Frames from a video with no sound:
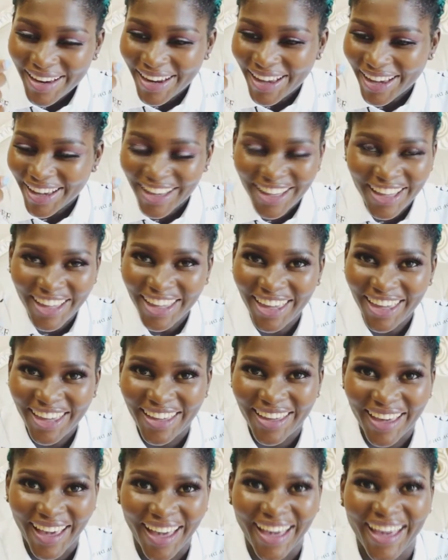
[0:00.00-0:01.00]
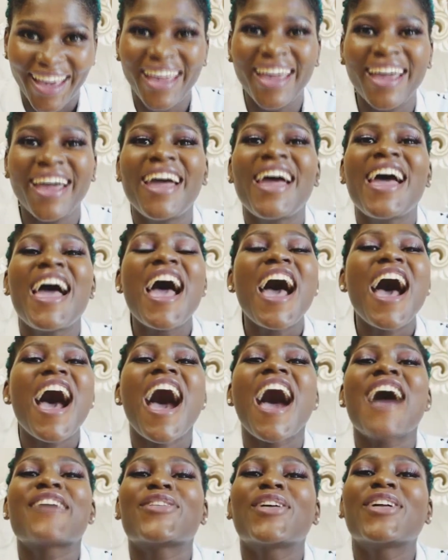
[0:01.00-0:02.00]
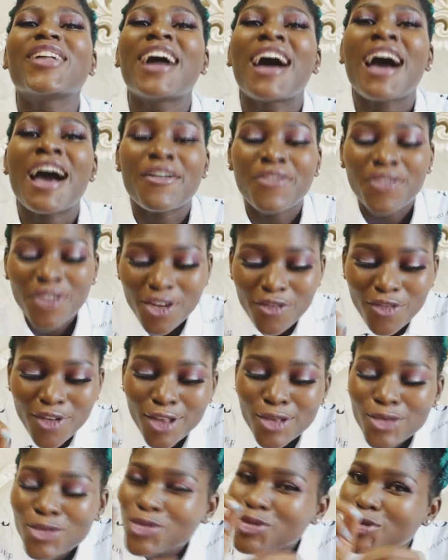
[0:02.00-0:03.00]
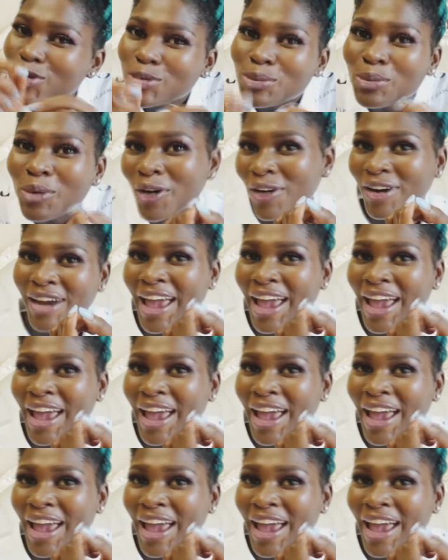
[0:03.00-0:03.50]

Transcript: Like, I don't have even small,